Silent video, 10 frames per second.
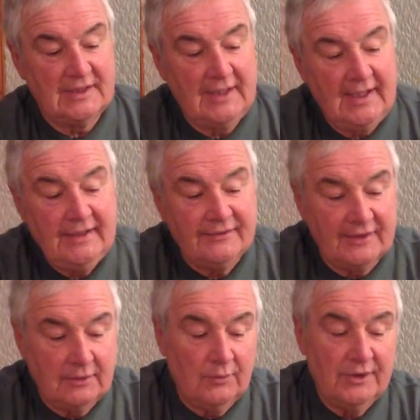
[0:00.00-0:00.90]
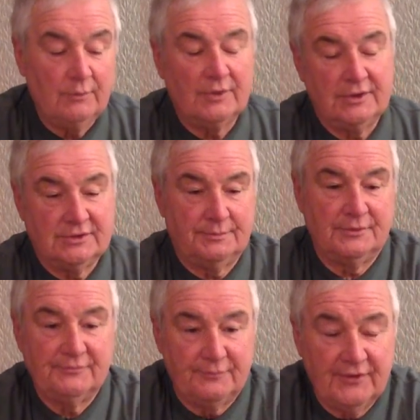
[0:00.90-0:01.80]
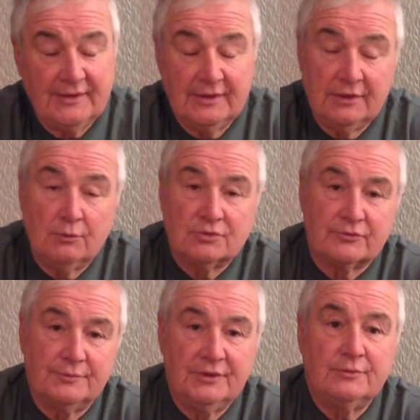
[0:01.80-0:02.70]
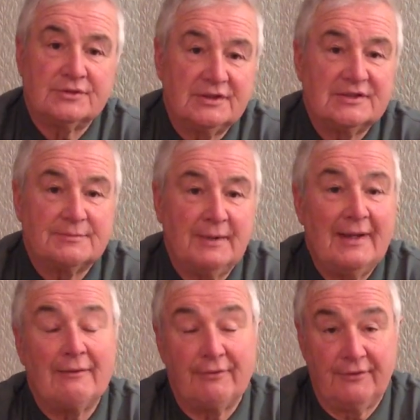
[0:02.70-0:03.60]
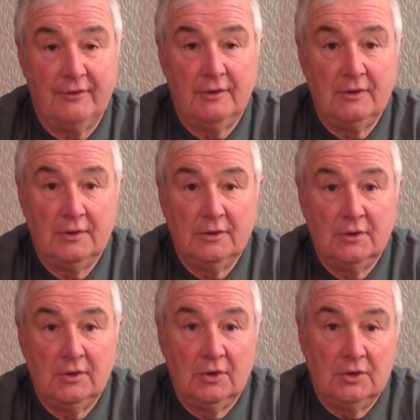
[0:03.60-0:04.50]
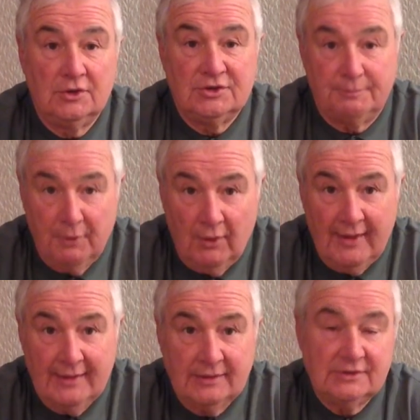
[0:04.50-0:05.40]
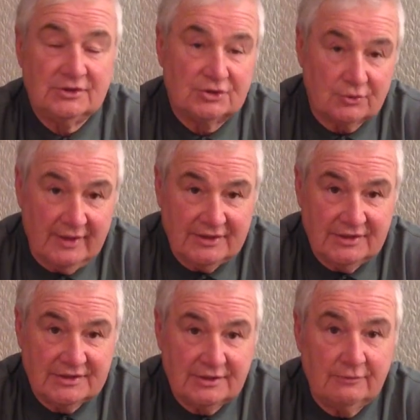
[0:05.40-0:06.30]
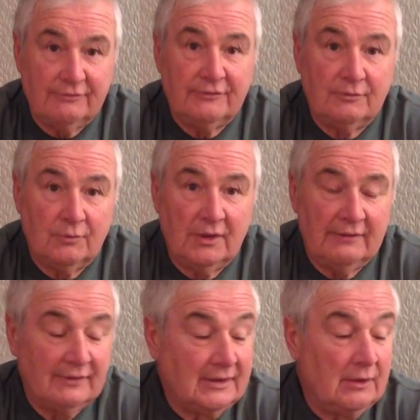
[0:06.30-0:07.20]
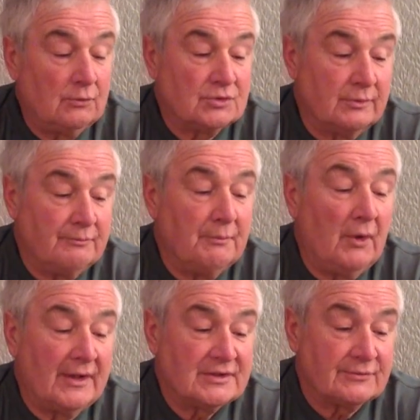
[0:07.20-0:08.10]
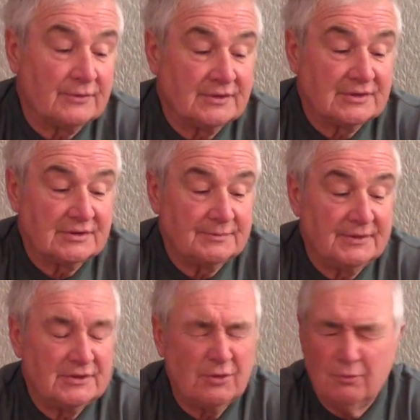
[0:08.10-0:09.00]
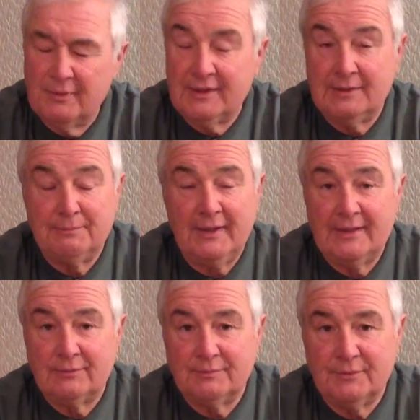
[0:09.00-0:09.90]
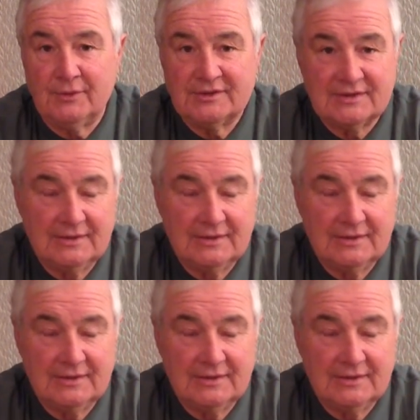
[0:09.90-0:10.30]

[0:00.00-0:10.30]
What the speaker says: Anything where you wanted to prevent the horse from using its mouth to bite, to scratch itself, whatever. You get a horse with mites, for instance, be tormented bad with mites.